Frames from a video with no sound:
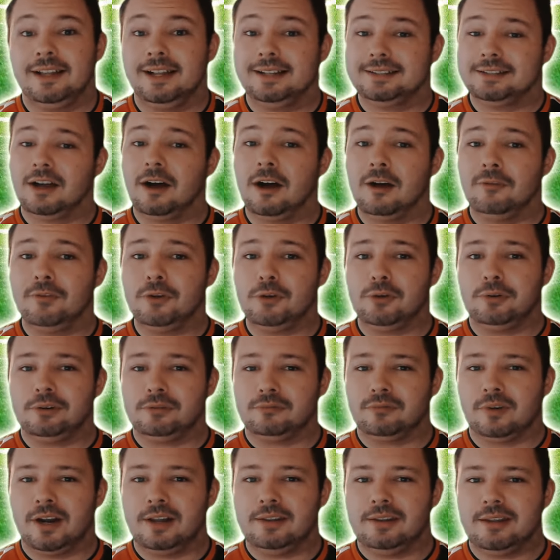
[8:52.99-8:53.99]
That's half a
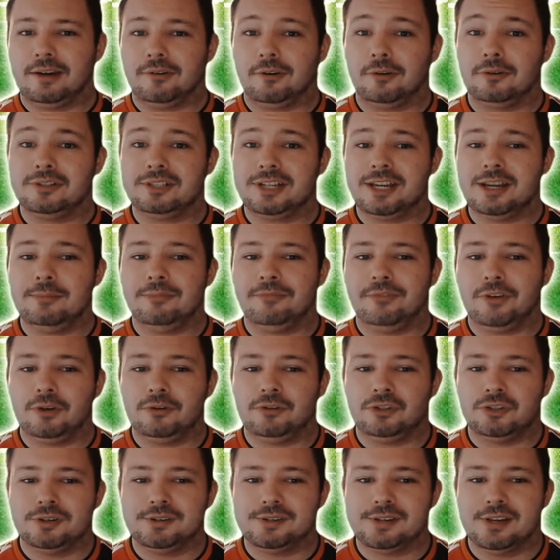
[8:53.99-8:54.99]
unit right there on Team
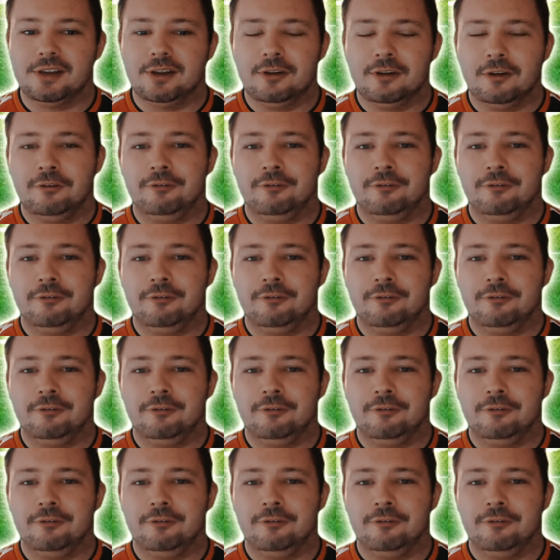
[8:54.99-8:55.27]
Futures.